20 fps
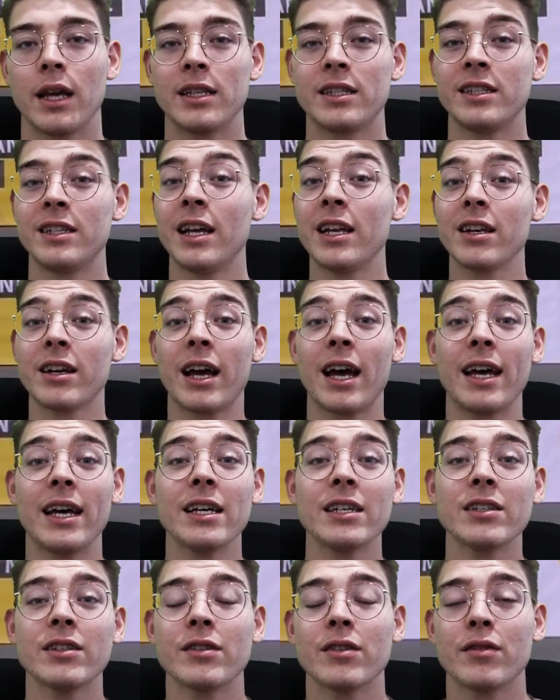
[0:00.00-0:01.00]
It's Nen
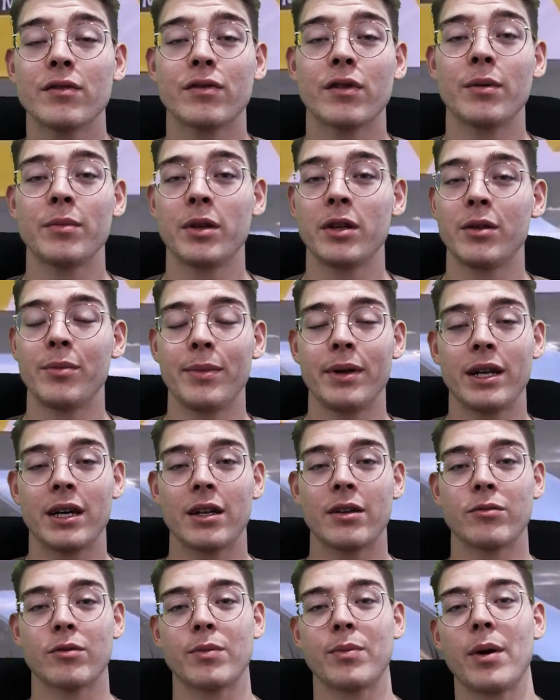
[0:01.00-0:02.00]
Reyes from the
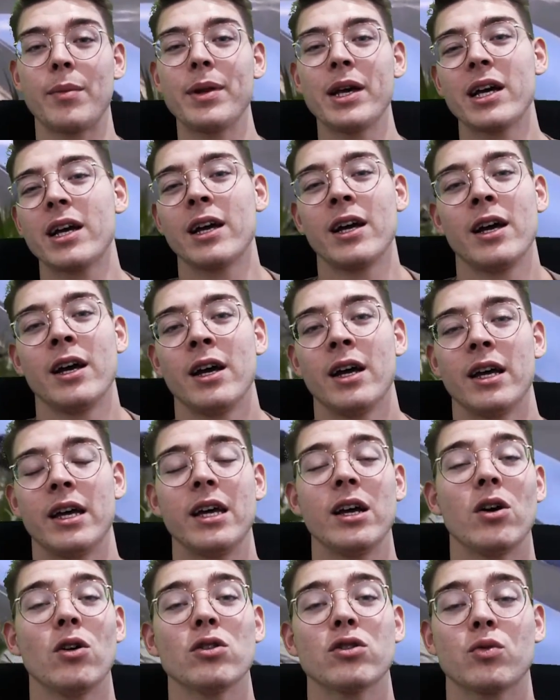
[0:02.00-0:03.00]
Dominican Republic. He
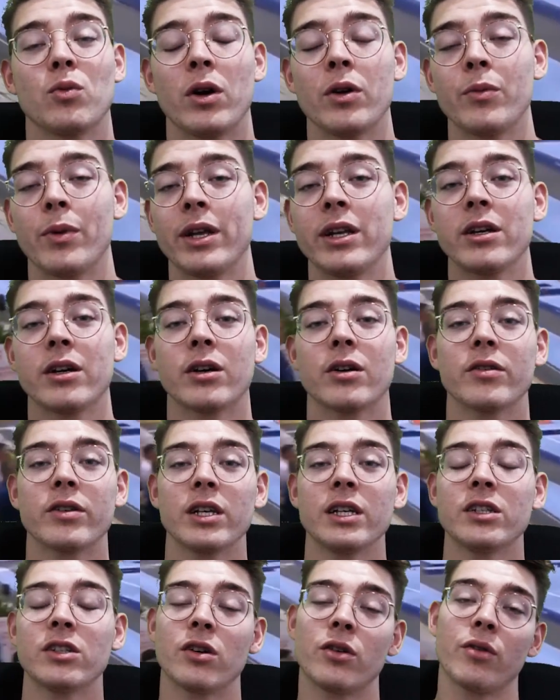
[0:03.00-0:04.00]
holds 1 win
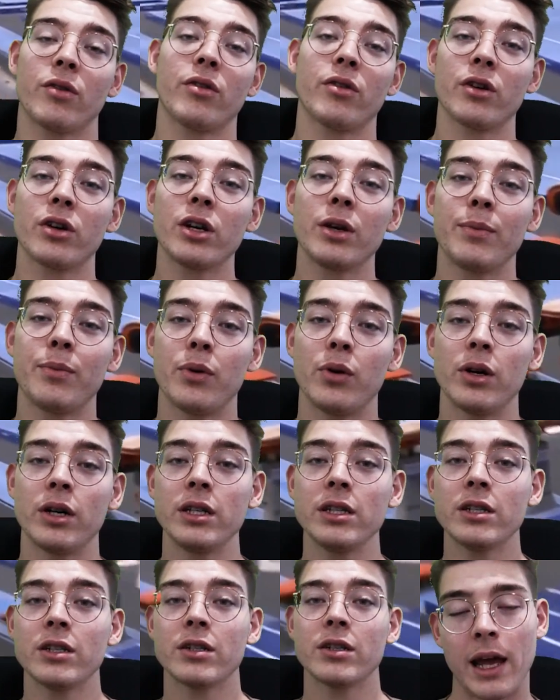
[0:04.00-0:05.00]
currently, so 30
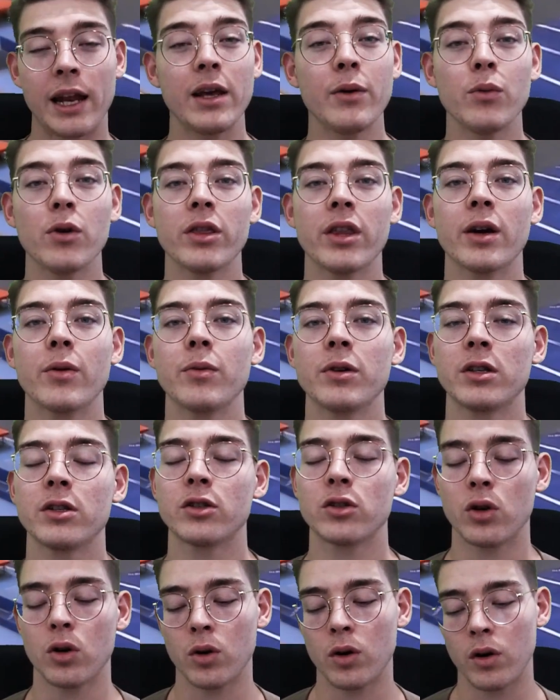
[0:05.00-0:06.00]
points. And he won there with a
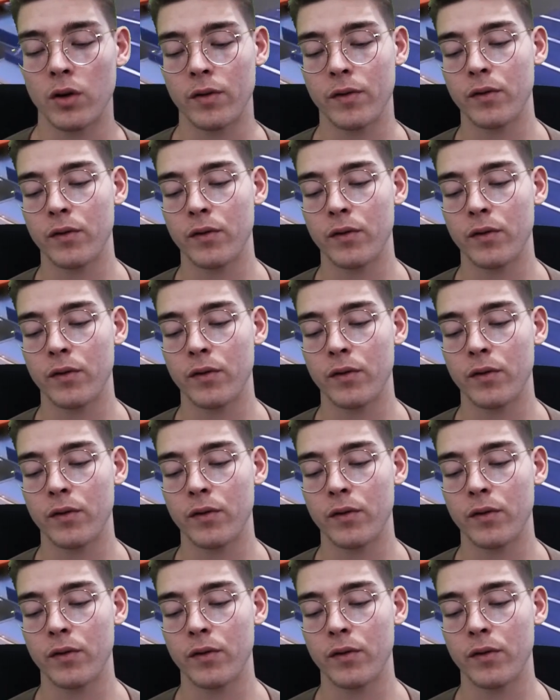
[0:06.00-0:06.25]
score of